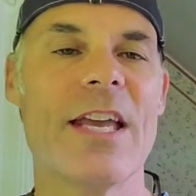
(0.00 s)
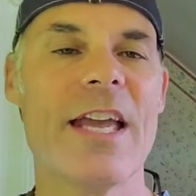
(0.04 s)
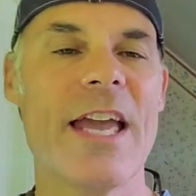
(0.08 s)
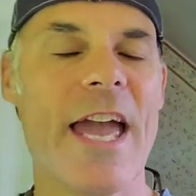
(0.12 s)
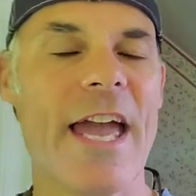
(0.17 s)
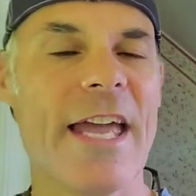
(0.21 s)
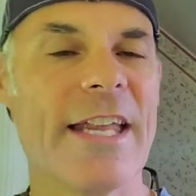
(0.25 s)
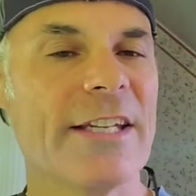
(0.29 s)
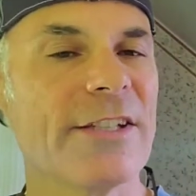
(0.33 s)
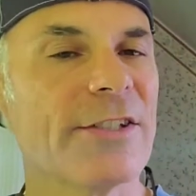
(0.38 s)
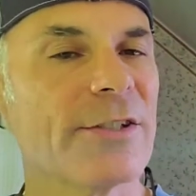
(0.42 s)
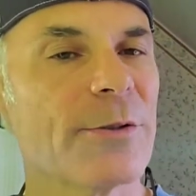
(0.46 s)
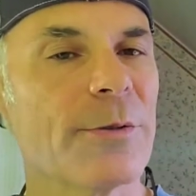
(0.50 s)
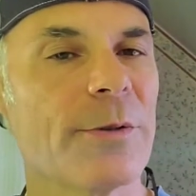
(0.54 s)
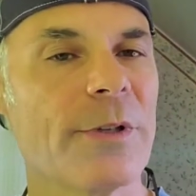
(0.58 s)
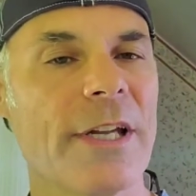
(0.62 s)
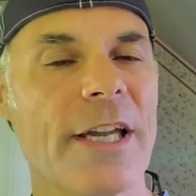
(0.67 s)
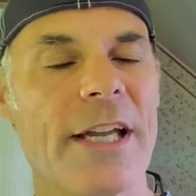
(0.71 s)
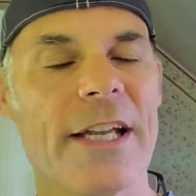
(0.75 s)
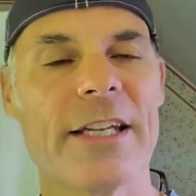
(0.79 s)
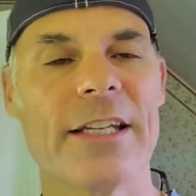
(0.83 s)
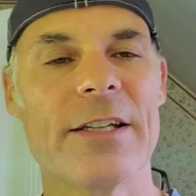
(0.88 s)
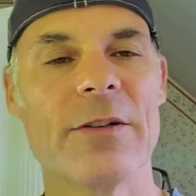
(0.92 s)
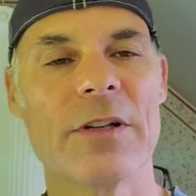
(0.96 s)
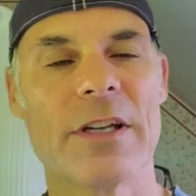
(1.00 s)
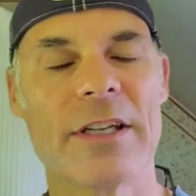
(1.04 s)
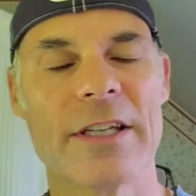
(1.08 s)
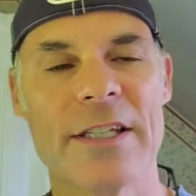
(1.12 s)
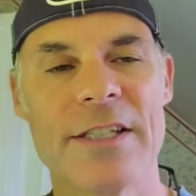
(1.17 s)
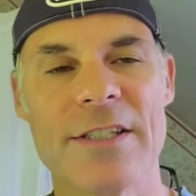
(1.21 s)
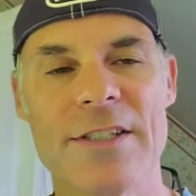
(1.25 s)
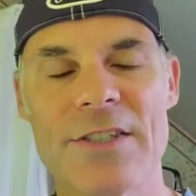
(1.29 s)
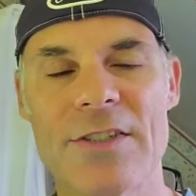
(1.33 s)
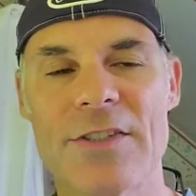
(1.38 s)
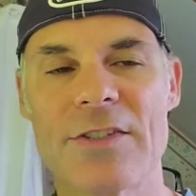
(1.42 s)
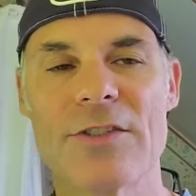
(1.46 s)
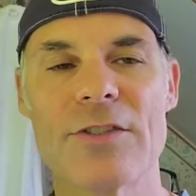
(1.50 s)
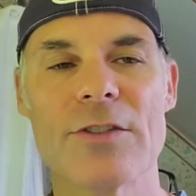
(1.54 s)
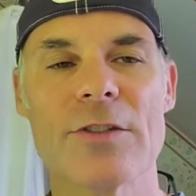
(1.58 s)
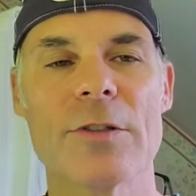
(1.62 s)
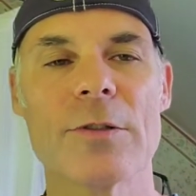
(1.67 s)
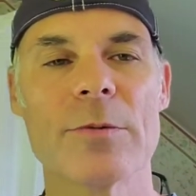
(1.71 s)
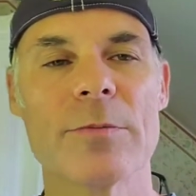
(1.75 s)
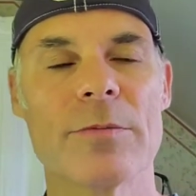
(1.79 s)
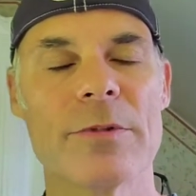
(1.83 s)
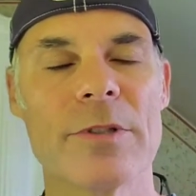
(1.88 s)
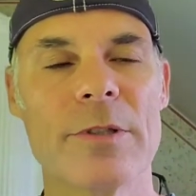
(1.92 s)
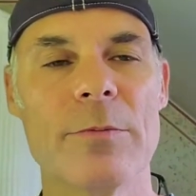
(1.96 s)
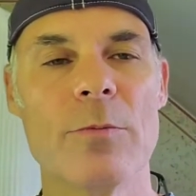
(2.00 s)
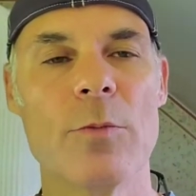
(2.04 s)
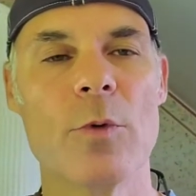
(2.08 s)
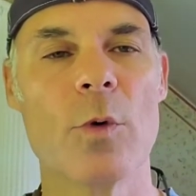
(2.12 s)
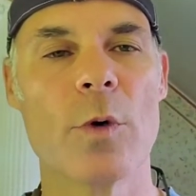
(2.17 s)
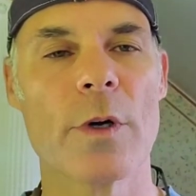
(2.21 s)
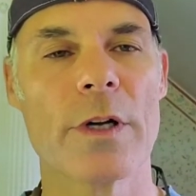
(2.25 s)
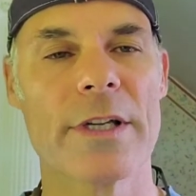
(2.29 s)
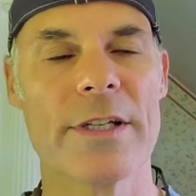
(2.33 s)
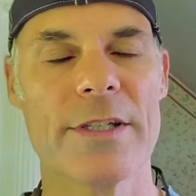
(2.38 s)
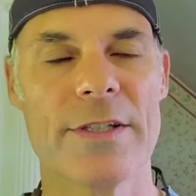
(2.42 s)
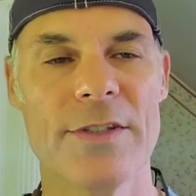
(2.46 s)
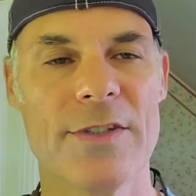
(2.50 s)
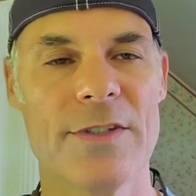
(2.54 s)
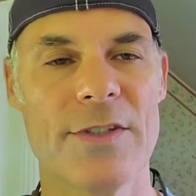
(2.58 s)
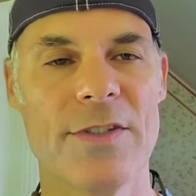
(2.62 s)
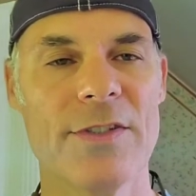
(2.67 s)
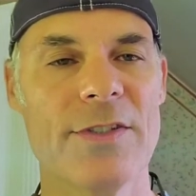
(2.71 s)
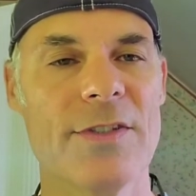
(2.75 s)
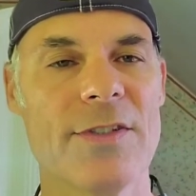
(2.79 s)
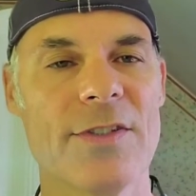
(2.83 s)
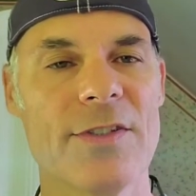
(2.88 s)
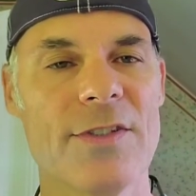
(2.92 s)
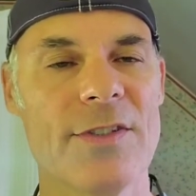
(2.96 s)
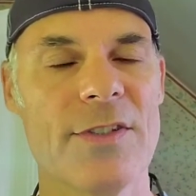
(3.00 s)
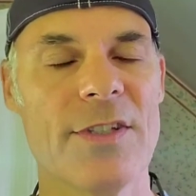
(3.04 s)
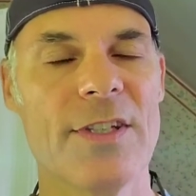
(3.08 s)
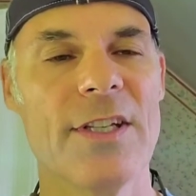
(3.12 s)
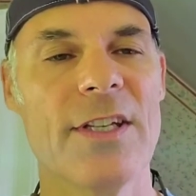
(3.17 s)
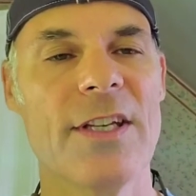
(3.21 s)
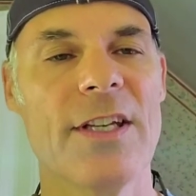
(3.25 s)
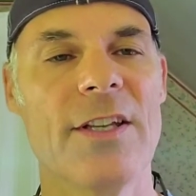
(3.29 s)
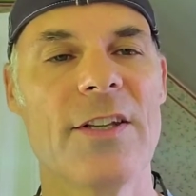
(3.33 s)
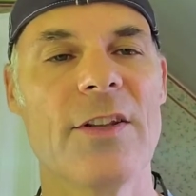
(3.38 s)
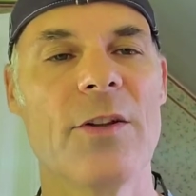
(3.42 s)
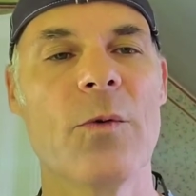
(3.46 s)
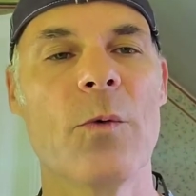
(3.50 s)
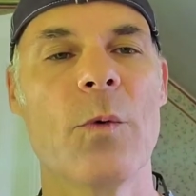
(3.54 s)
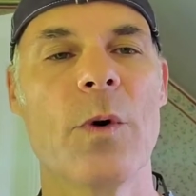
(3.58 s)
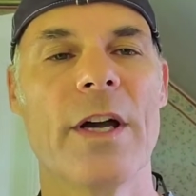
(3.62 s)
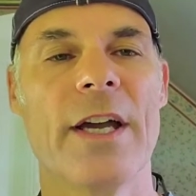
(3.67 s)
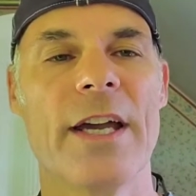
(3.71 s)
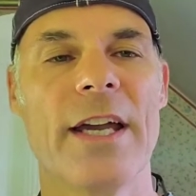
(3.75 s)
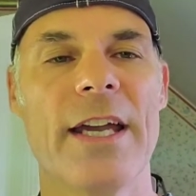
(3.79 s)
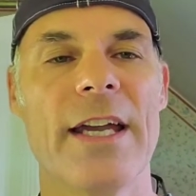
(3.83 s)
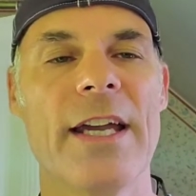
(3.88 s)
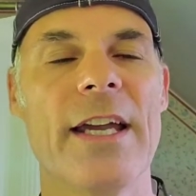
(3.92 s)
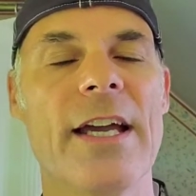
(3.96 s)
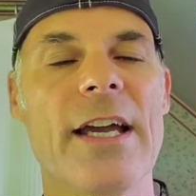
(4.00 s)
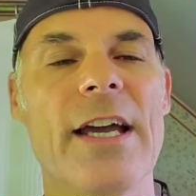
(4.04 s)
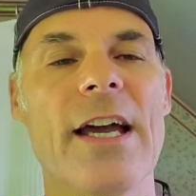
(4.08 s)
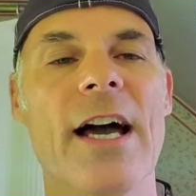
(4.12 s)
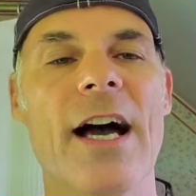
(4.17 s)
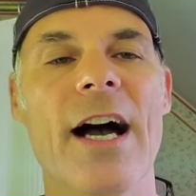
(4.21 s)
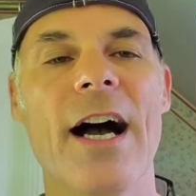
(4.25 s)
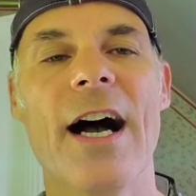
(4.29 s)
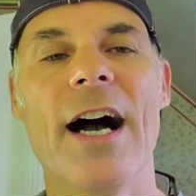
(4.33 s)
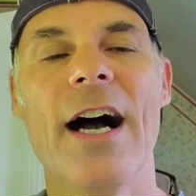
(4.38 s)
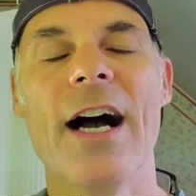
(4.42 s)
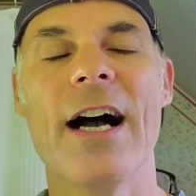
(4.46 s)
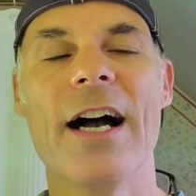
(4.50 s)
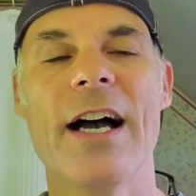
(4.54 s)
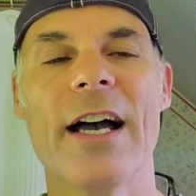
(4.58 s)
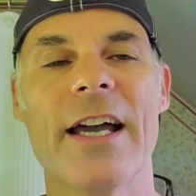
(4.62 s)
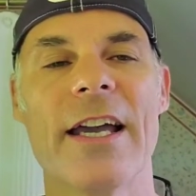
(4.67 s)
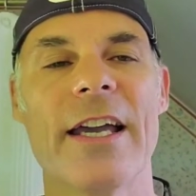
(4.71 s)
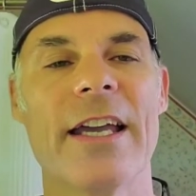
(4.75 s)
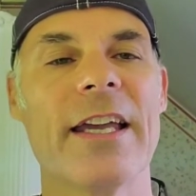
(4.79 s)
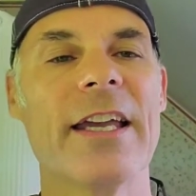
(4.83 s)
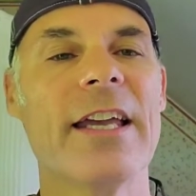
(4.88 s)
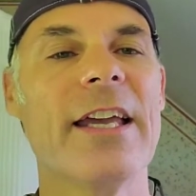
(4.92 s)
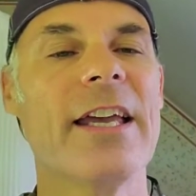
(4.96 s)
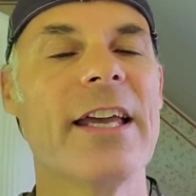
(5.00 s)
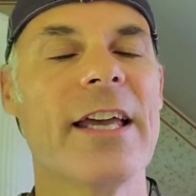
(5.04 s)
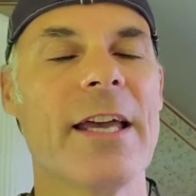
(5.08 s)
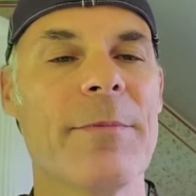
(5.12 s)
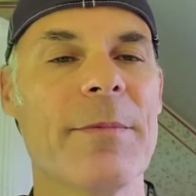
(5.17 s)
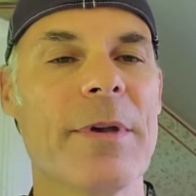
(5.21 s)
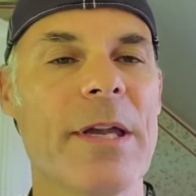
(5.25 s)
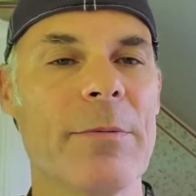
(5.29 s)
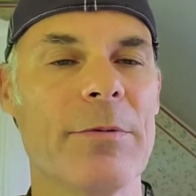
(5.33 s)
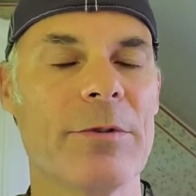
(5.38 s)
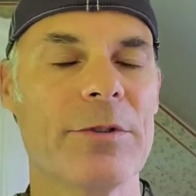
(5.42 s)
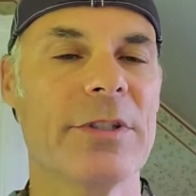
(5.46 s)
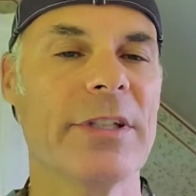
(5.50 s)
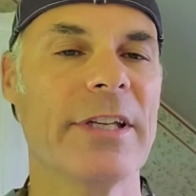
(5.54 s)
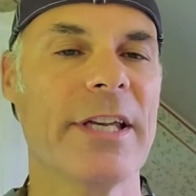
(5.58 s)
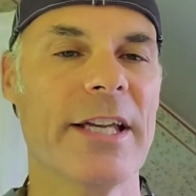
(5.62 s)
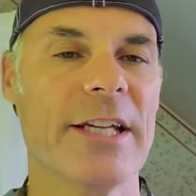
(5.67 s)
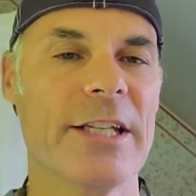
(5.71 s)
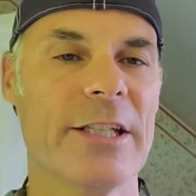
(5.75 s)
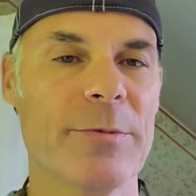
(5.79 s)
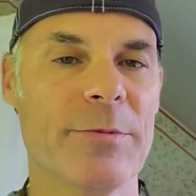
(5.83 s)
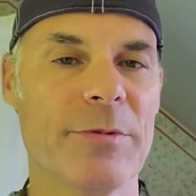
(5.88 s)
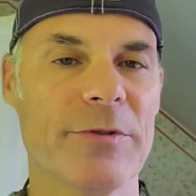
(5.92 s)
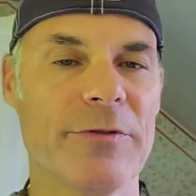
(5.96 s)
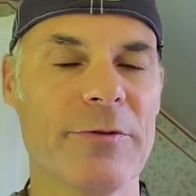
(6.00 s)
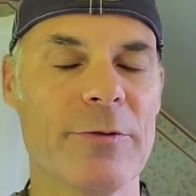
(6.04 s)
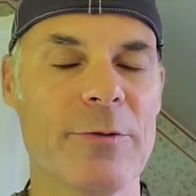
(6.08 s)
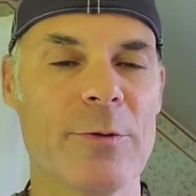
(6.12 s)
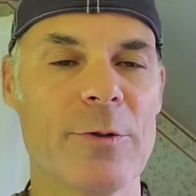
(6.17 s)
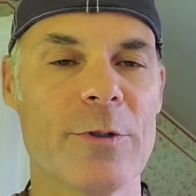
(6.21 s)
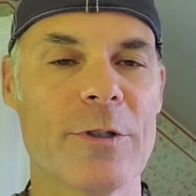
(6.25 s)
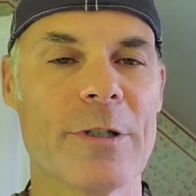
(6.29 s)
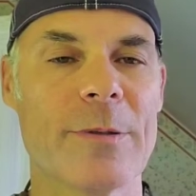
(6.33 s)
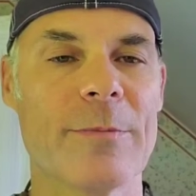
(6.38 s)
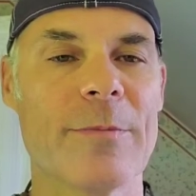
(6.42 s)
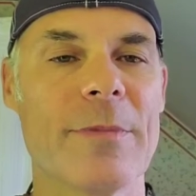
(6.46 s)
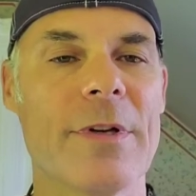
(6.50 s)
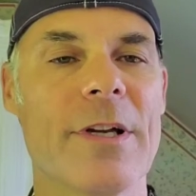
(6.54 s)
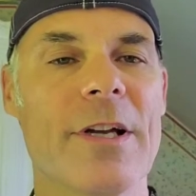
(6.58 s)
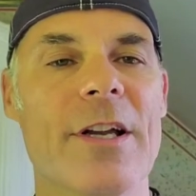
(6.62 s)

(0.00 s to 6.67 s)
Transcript: and has created considerably more consistency in the way I am able to get it to perform.